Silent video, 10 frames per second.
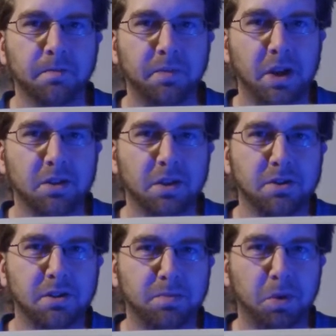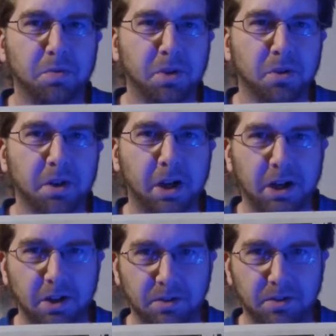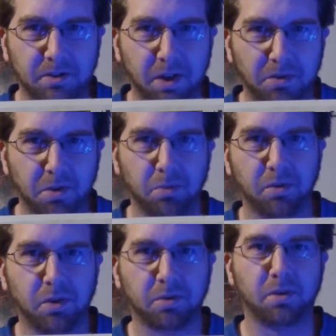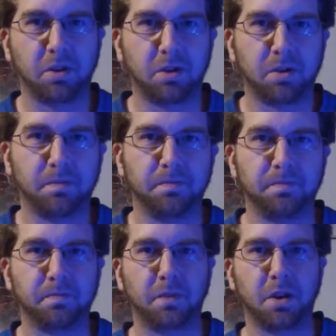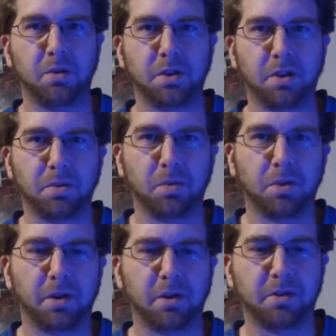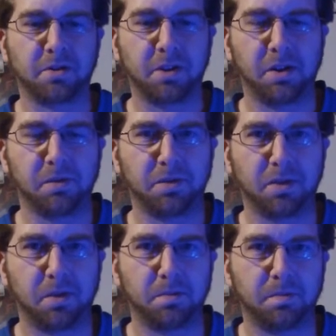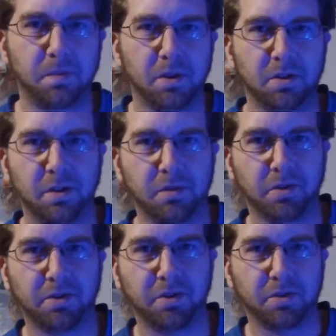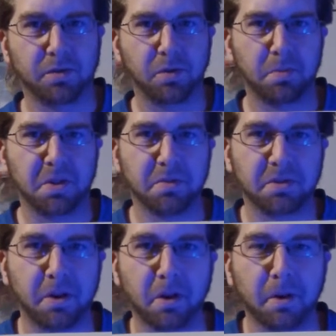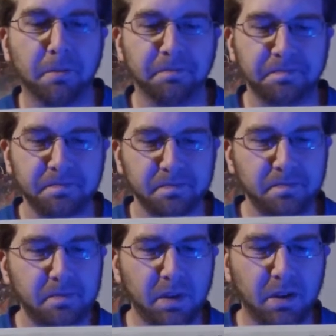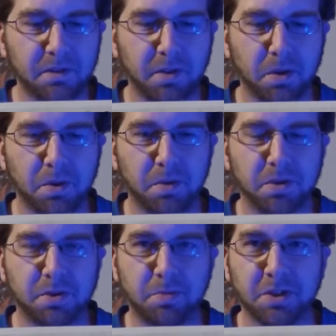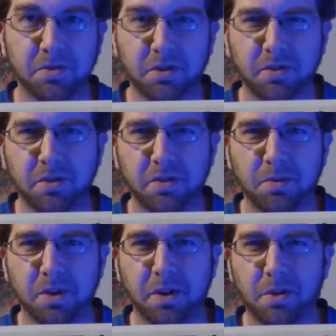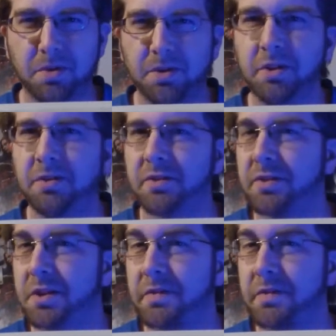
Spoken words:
thing that she's supposed to be going to Hades to save some of her, in the underworld there, to save some of her sisters from Themyscira. So it should be interesting to see where they go with this and see